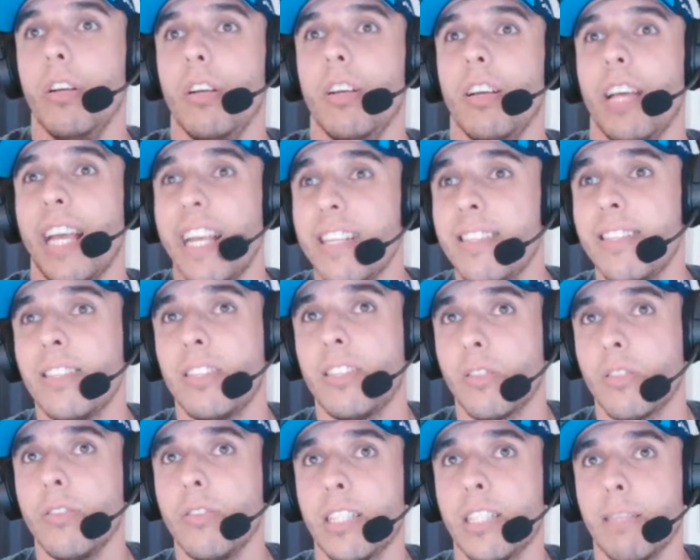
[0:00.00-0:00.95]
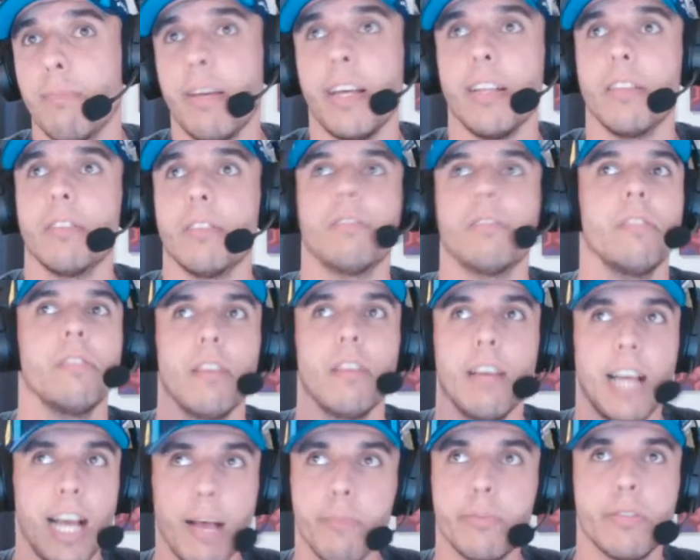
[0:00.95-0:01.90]
Is this as good as the men's?
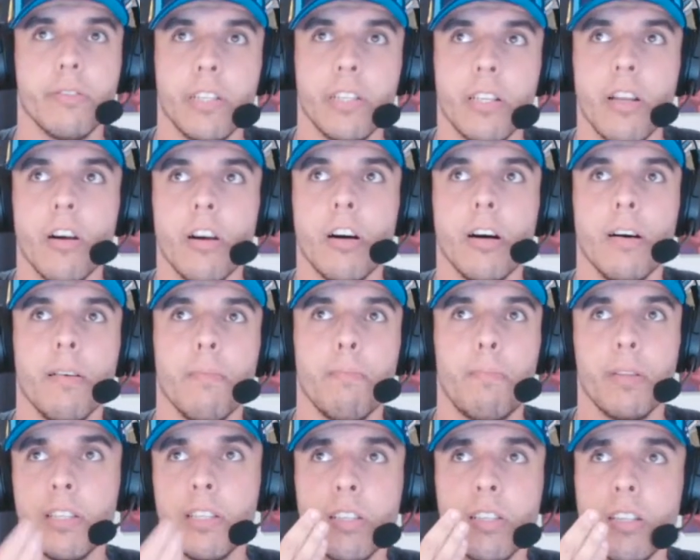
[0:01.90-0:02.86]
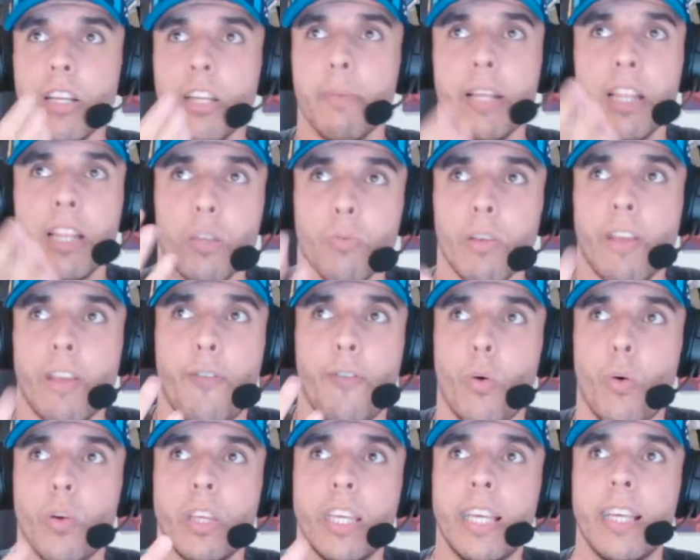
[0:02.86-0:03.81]
Absolutely not. But this has only been
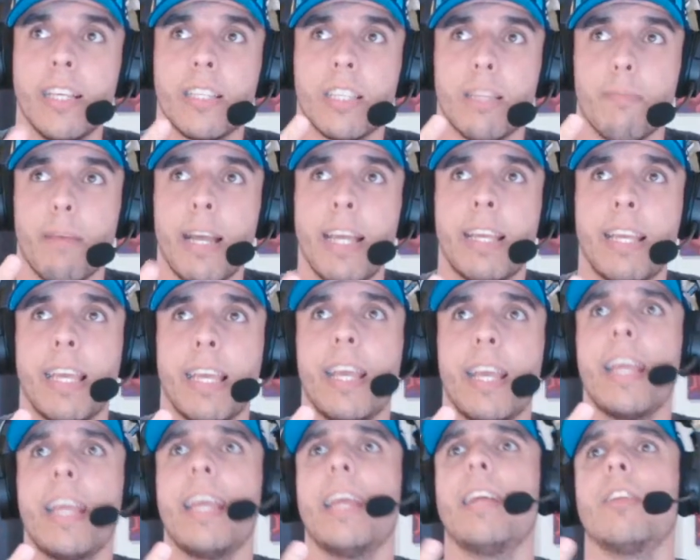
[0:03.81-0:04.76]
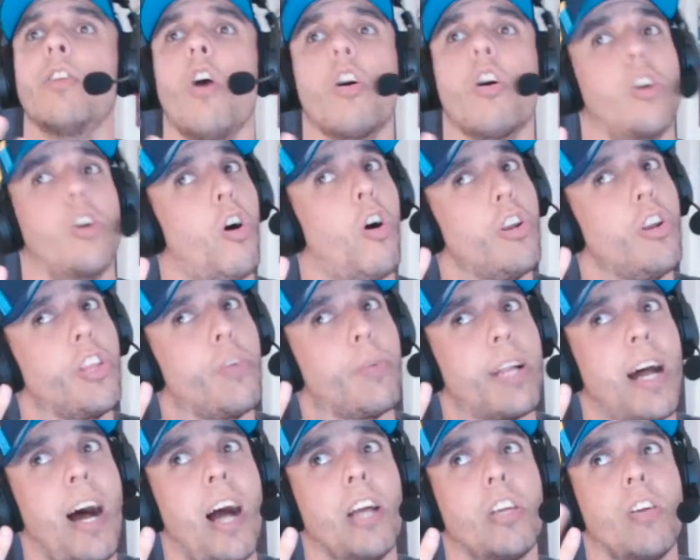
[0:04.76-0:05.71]
3-4 years in the making. Knock on, you would
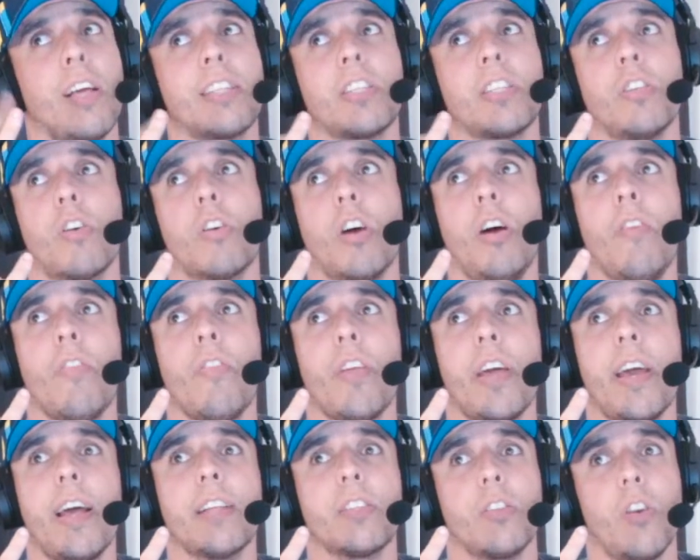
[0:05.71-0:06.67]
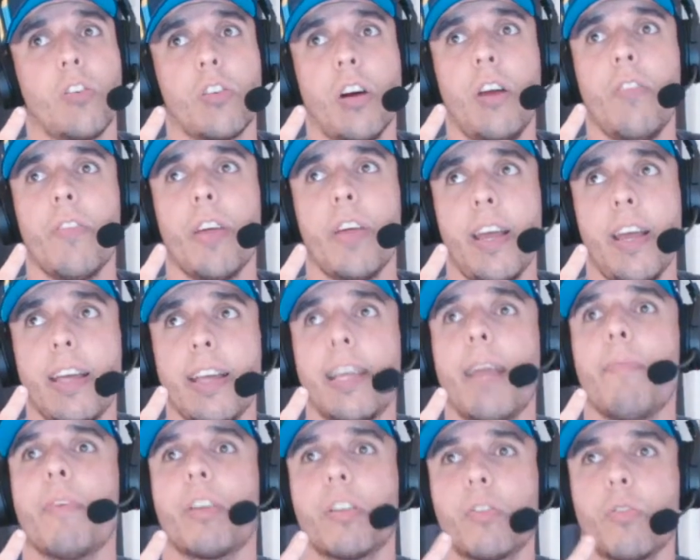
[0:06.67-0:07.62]
argue. That's a knock on there. Yep,
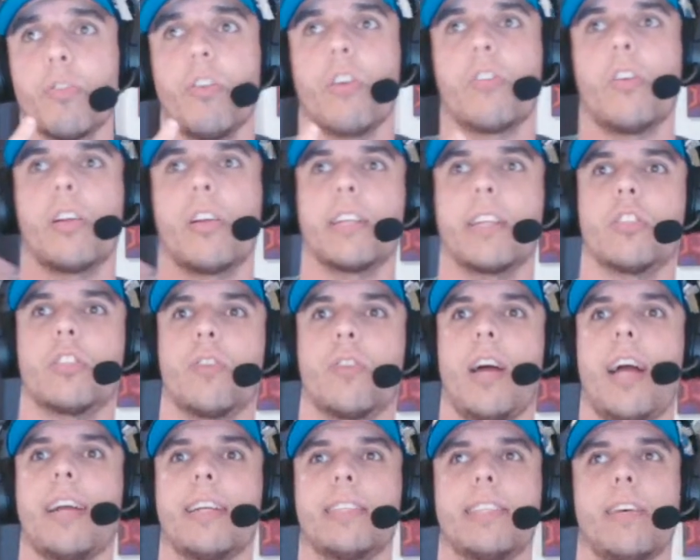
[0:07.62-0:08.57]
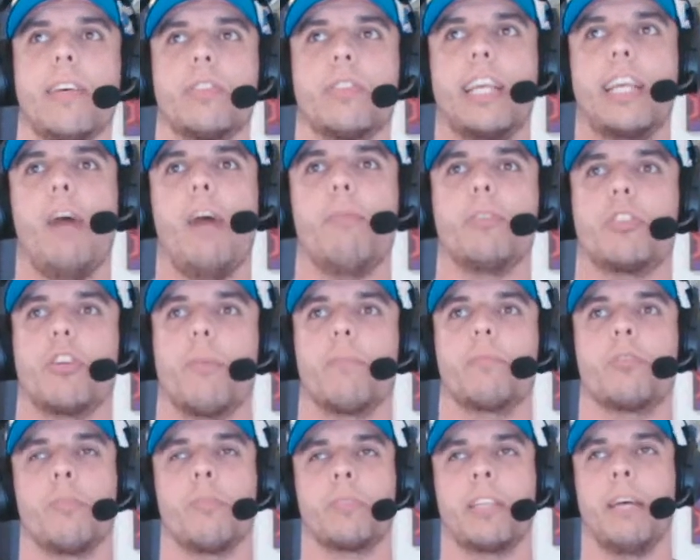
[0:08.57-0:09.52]
they're going to call knock on against the Dragons. Elsie Albert
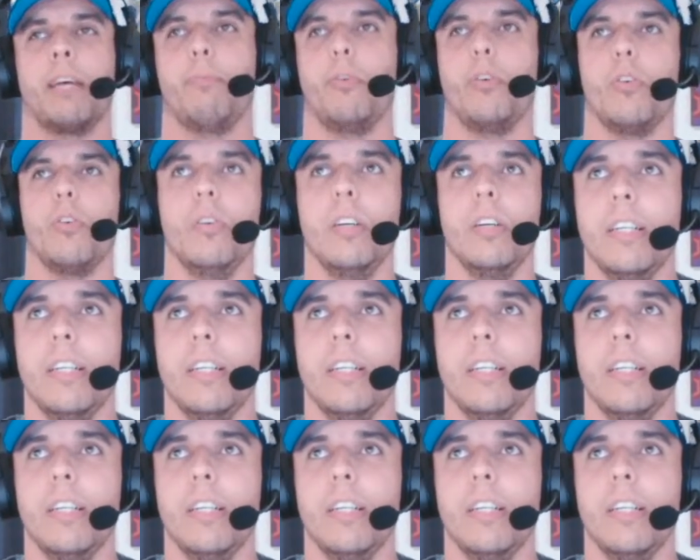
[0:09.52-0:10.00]
drops that ball.